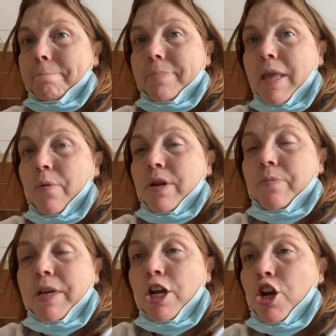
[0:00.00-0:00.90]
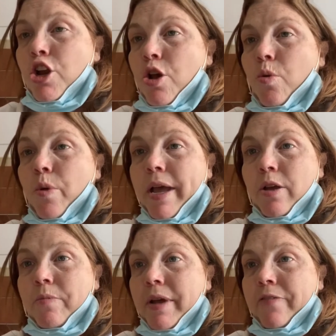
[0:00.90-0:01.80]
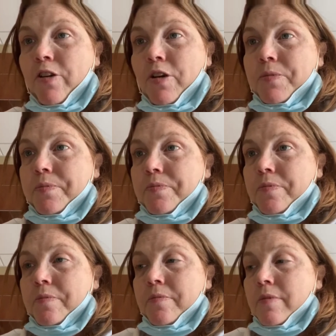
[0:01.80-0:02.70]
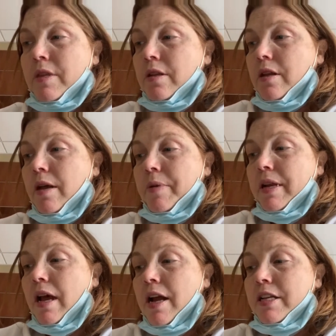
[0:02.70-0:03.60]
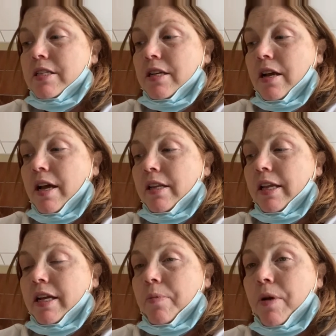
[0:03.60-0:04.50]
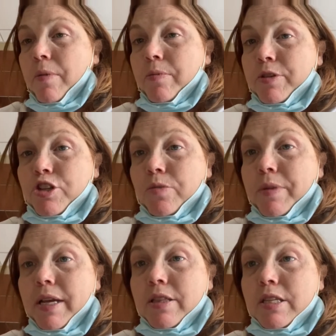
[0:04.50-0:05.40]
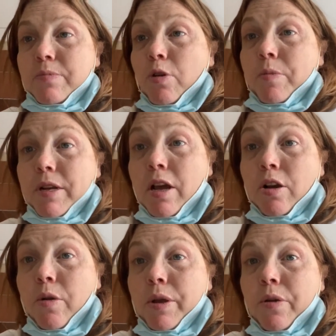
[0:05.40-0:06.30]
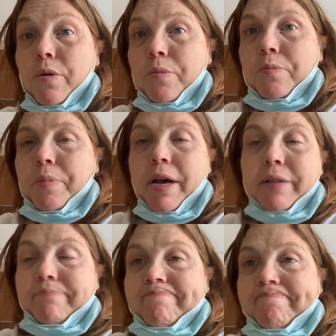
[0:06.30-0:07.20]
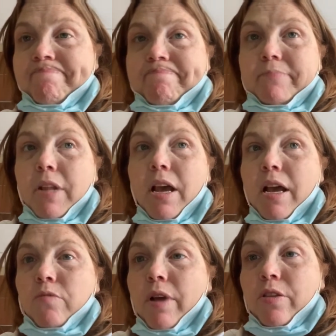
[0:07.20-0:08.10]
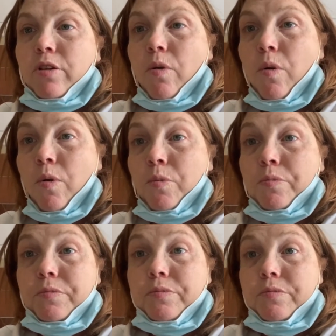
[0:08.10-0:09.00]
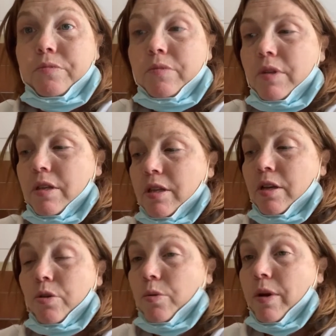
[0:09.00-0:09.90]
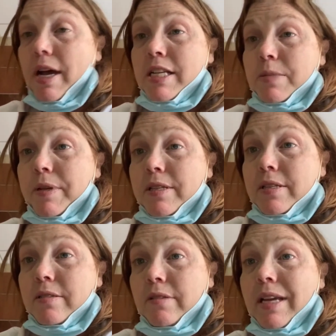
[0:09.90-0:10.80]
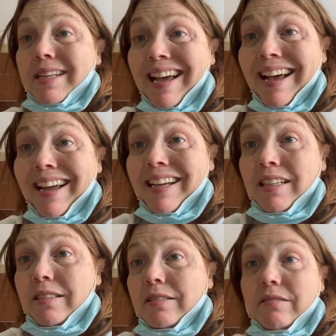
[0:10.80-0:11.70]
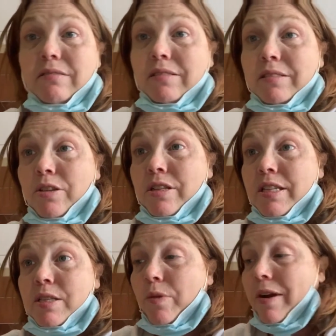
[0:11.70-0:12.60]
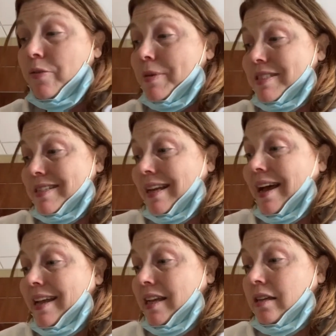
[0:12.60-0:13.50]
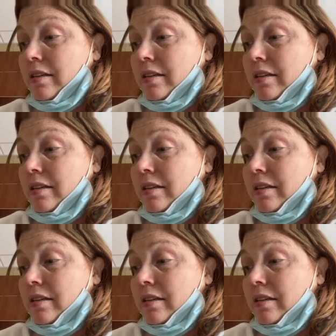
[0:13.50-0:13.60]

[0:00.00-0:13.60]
That would have been in no way on my fault. I mean, honest to God, like I probably should be at this moment not going home, but I'd rather go home than go to a hospice and die because it's where everybody's dying.